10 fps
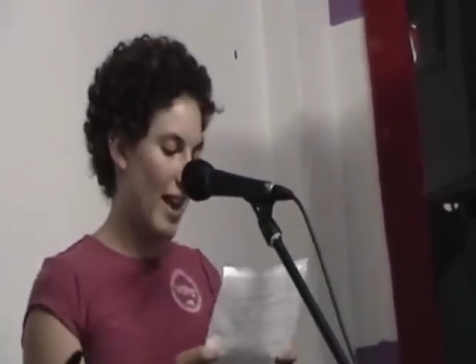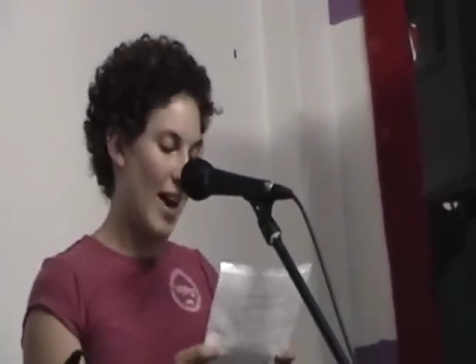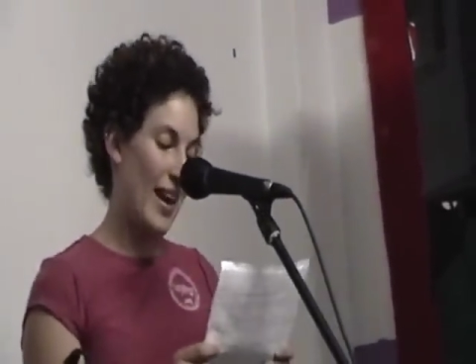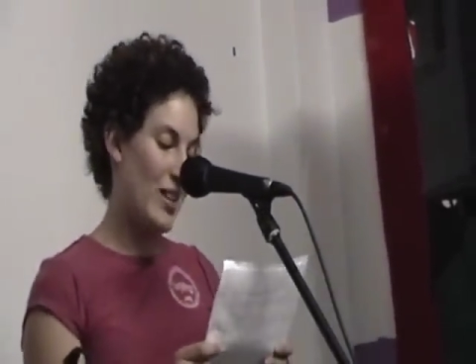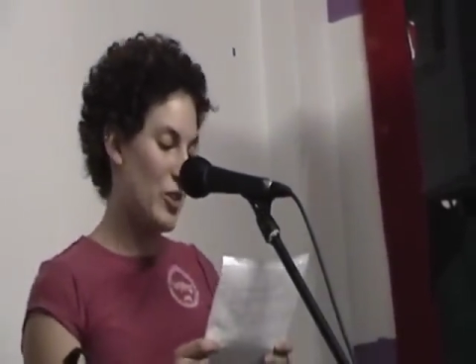
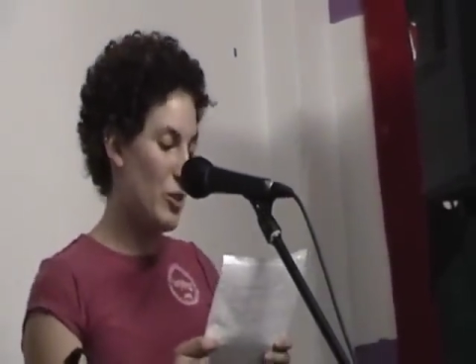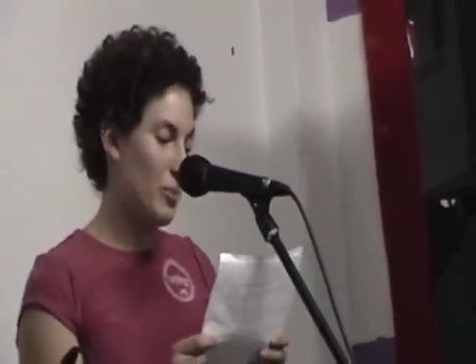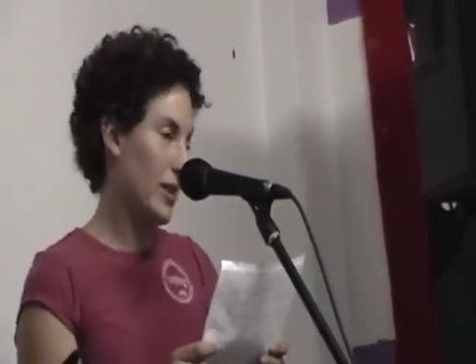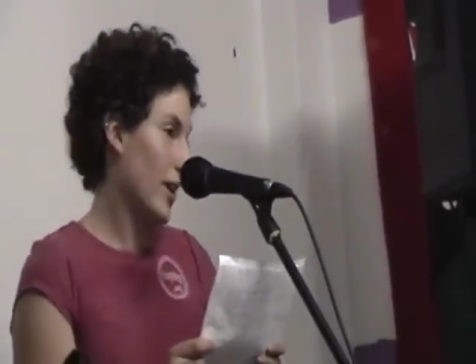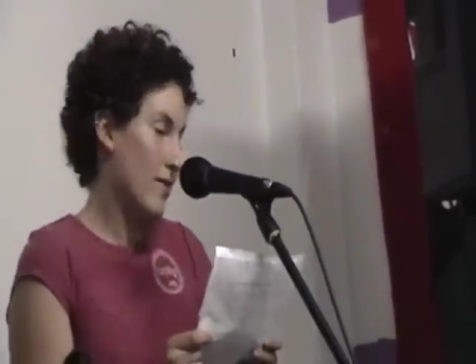And I do
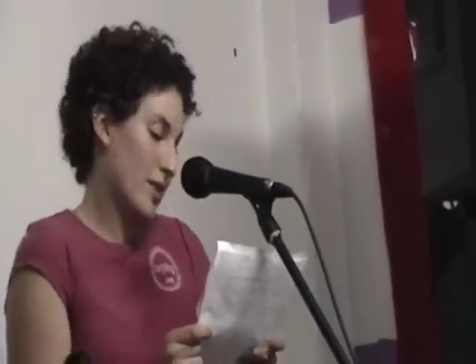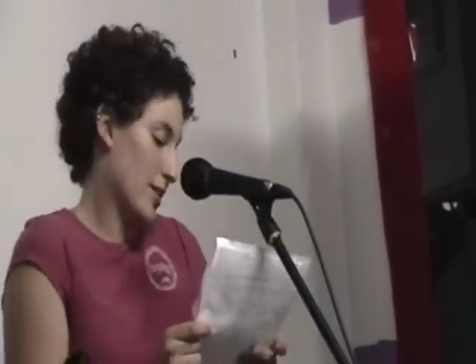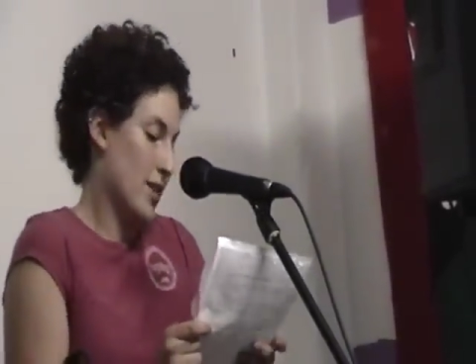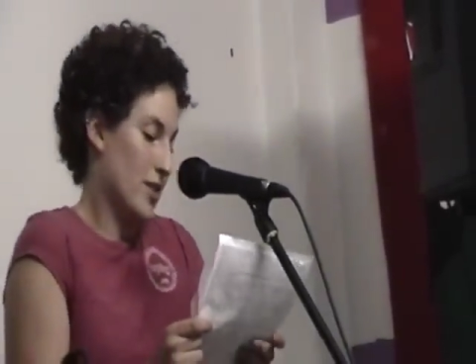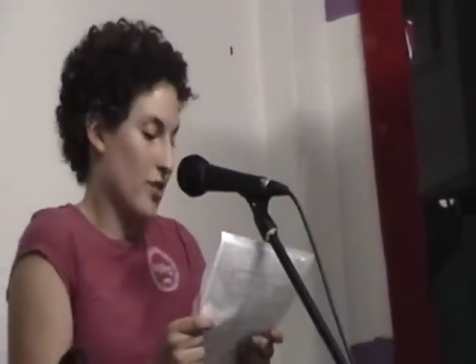believe this
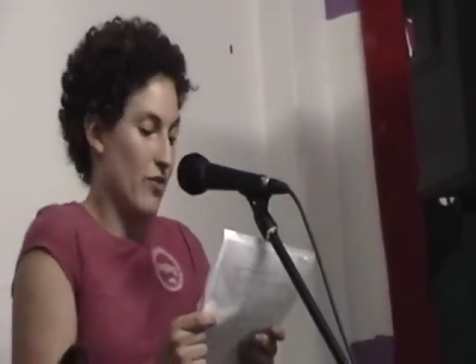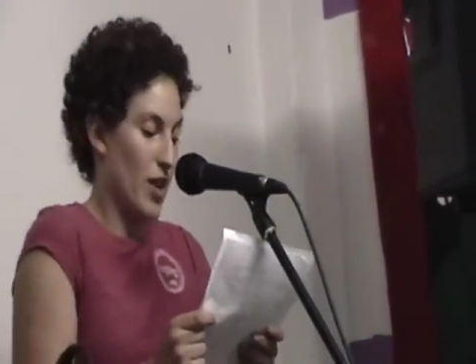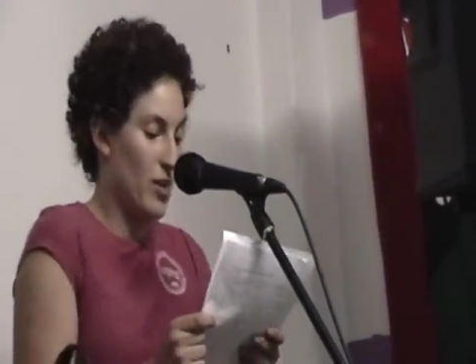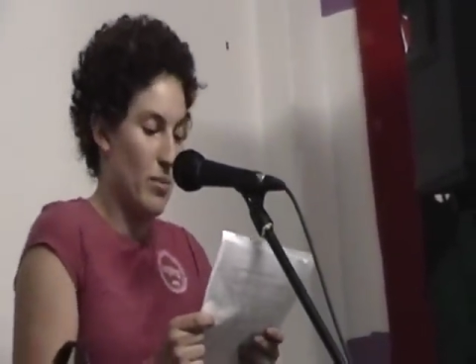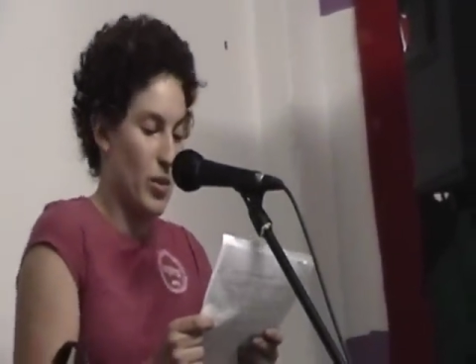is
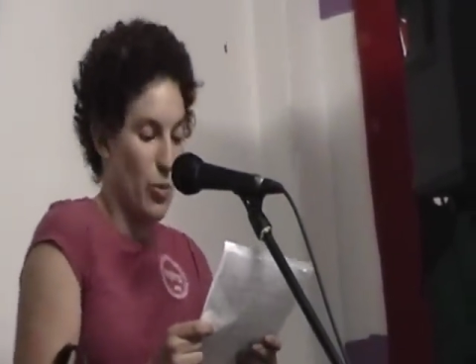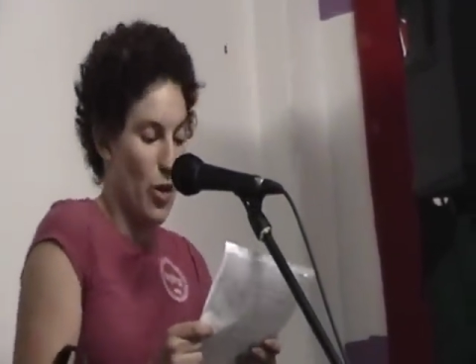development